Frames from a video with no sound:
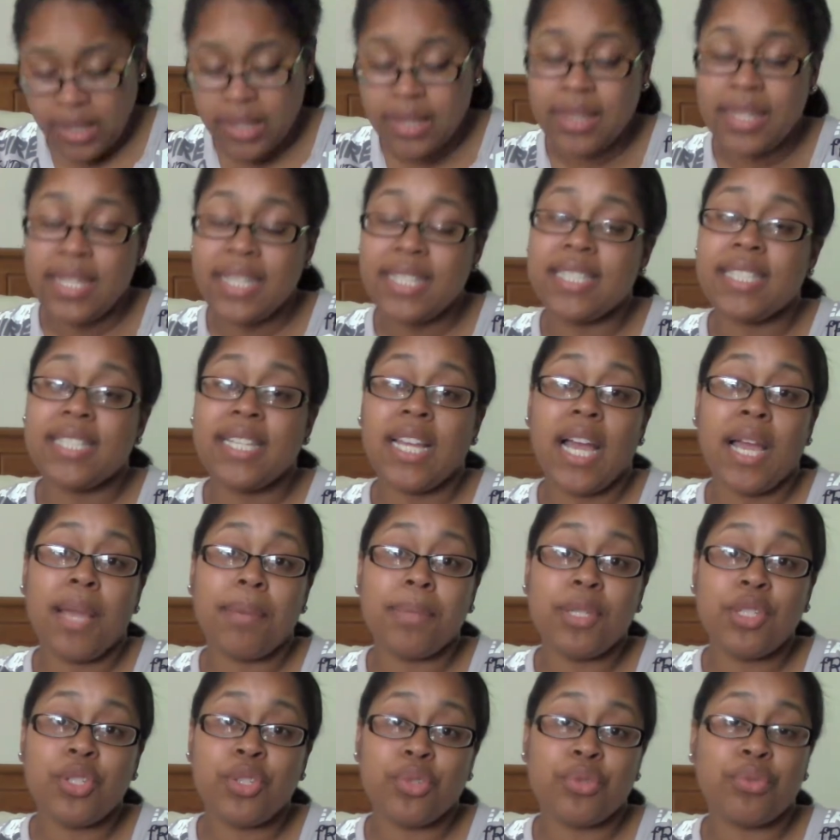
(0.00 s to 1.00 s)
These
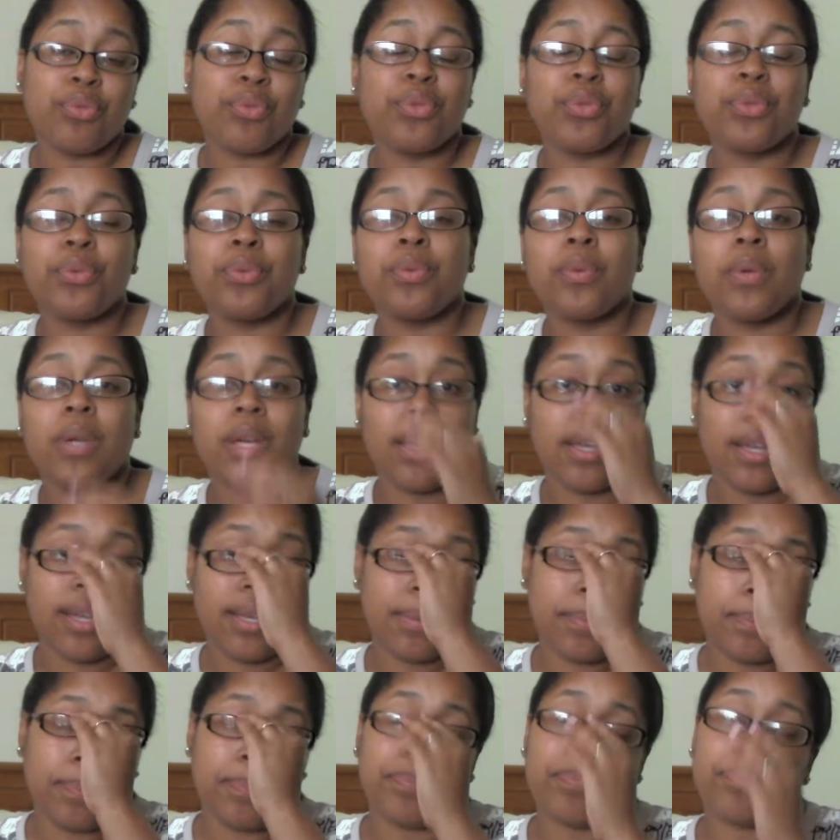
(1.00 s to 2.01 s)
Time and True
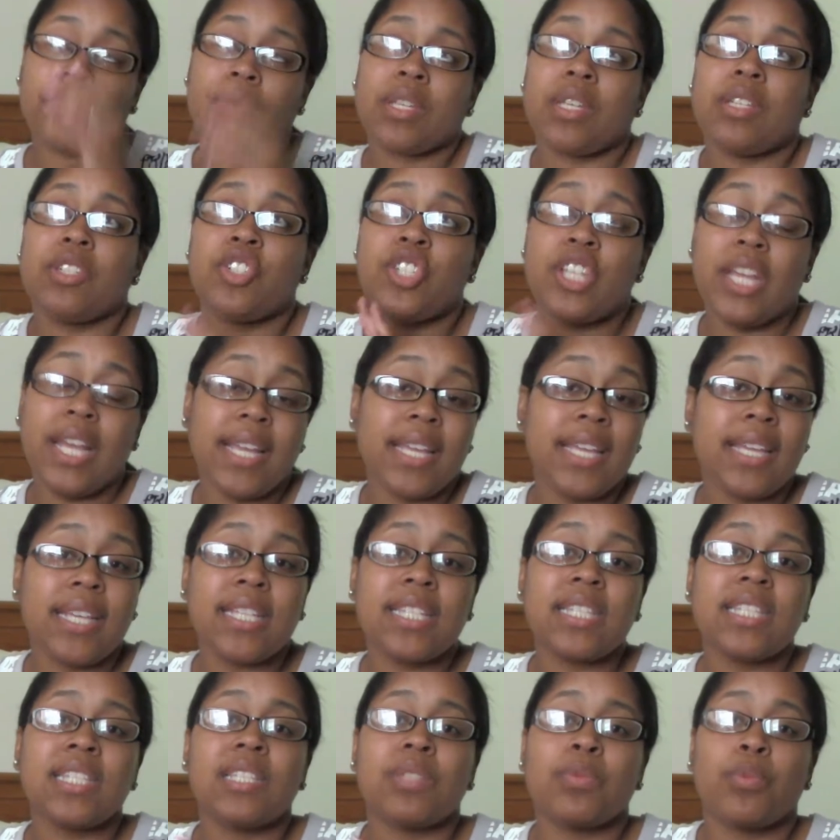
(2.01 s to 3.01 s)

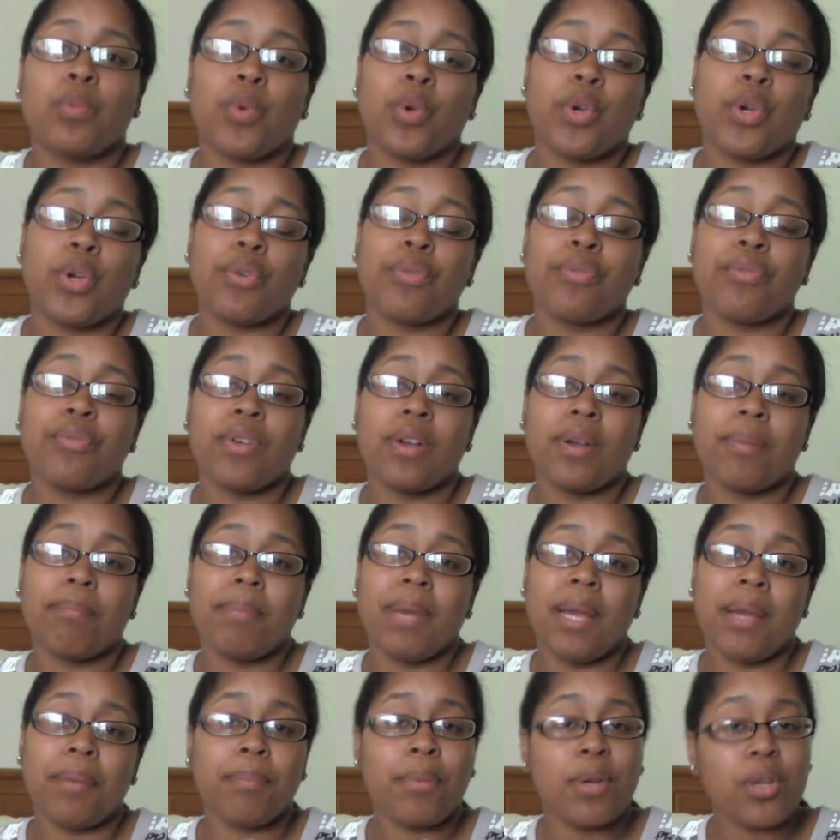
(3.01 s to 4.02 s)
jeggings were from
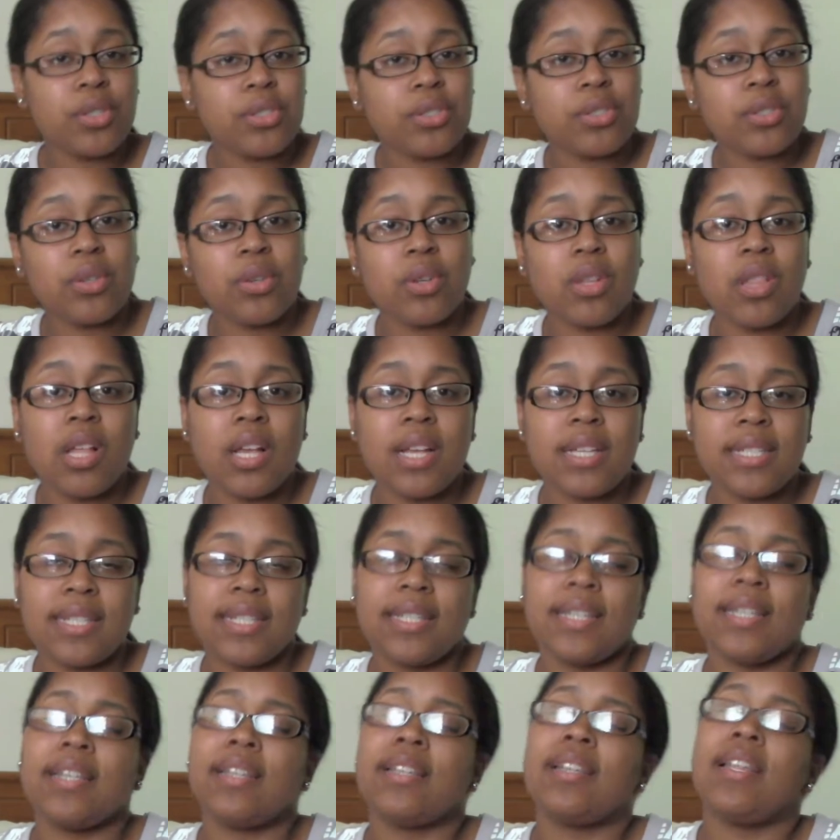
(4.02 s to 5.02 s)
my personal
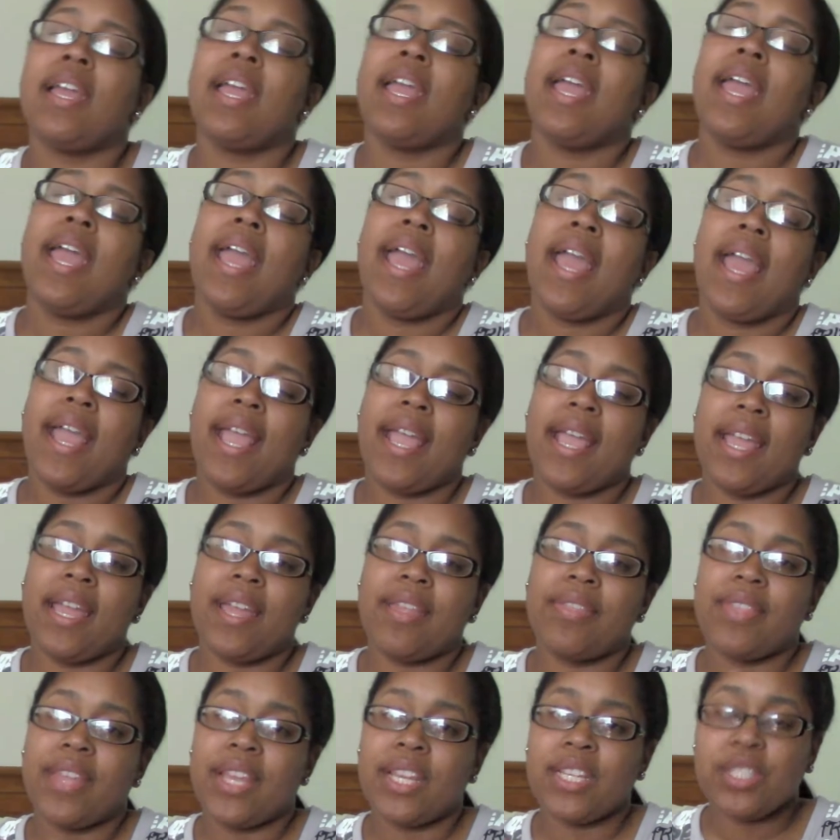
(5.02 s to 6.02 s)
closet,
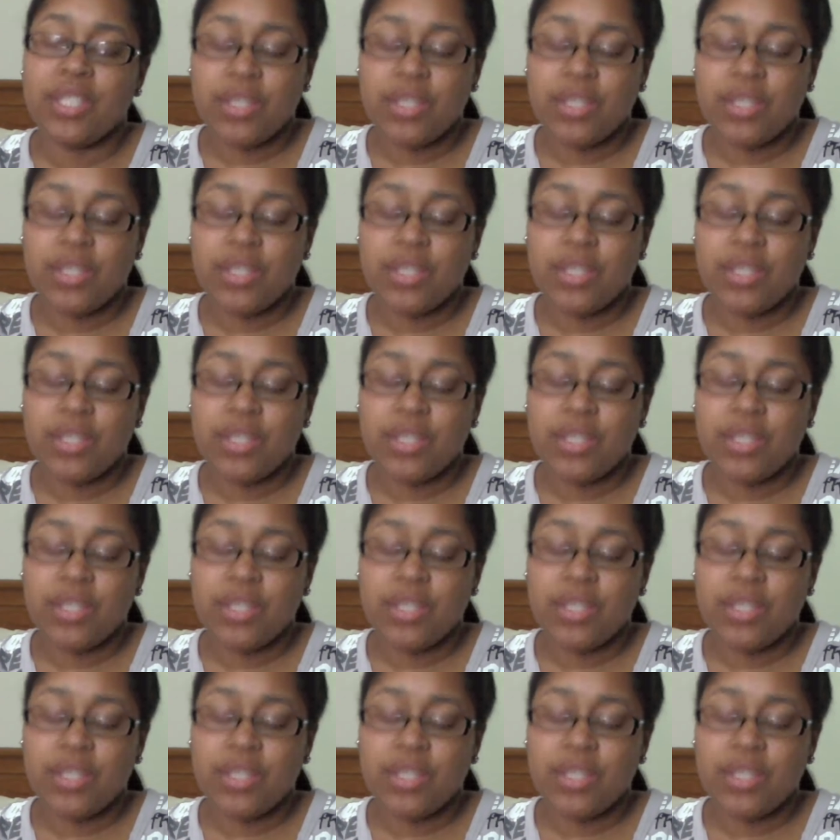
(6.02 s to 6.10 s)
and they